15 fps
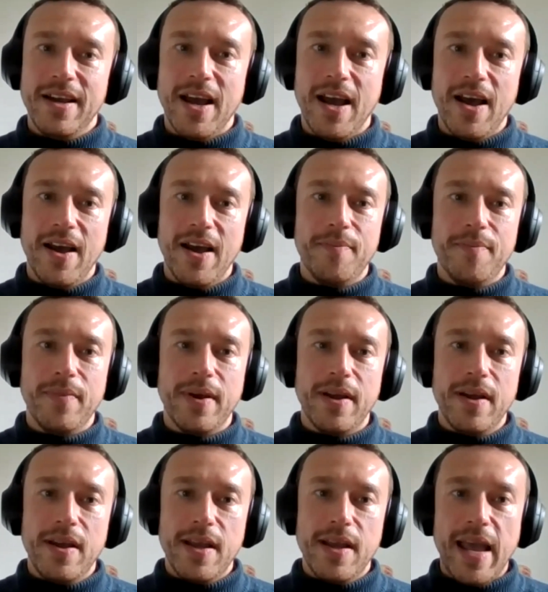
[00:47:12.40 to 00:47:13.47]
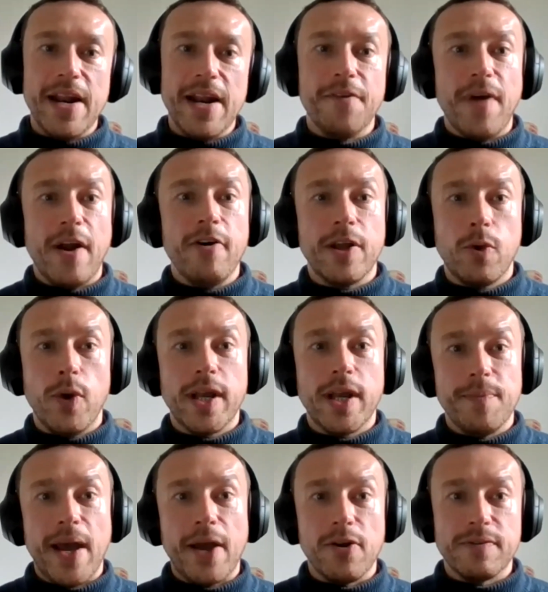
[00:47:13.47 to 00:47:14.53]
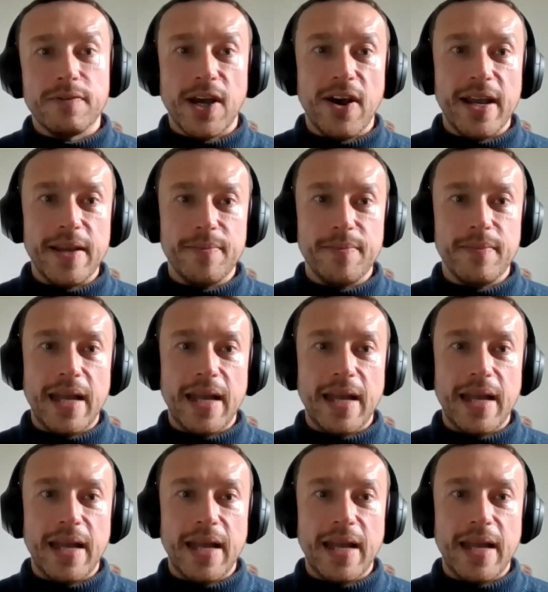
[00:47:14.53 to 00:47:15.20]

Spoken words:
in a very quick amount of time,